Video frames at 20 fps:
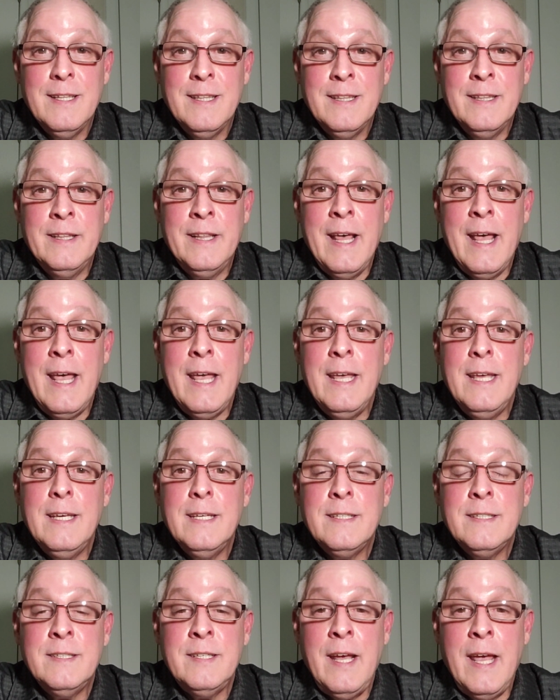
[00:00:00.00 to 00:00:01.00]

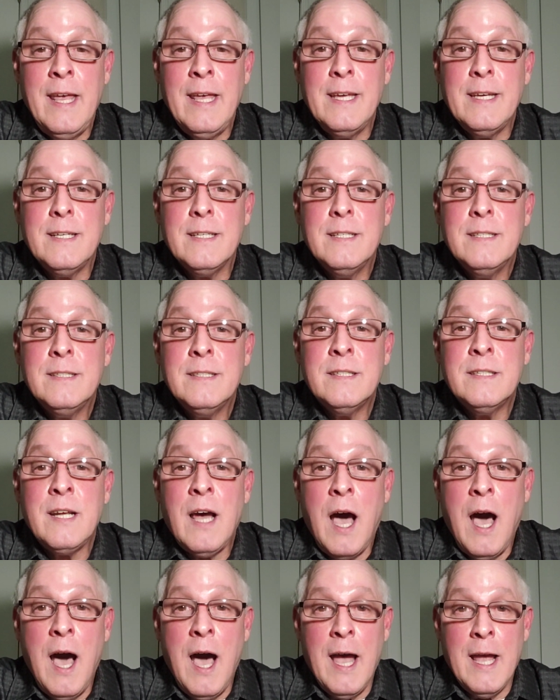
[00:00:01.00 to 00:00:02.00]
They take
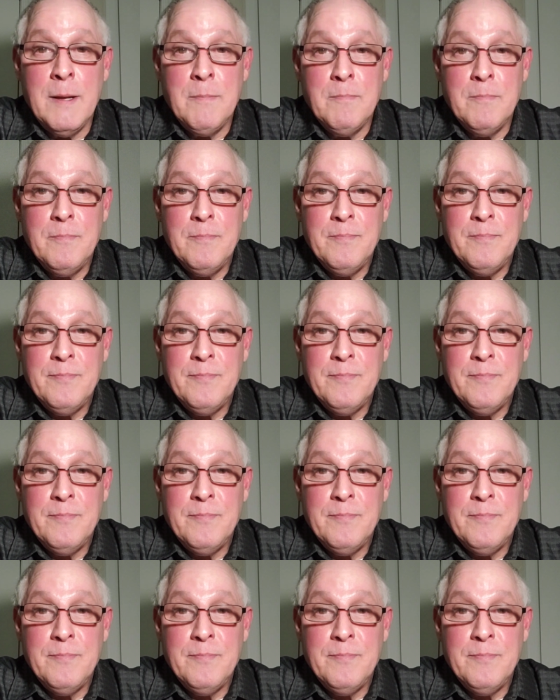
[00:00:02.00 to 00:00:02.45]
time.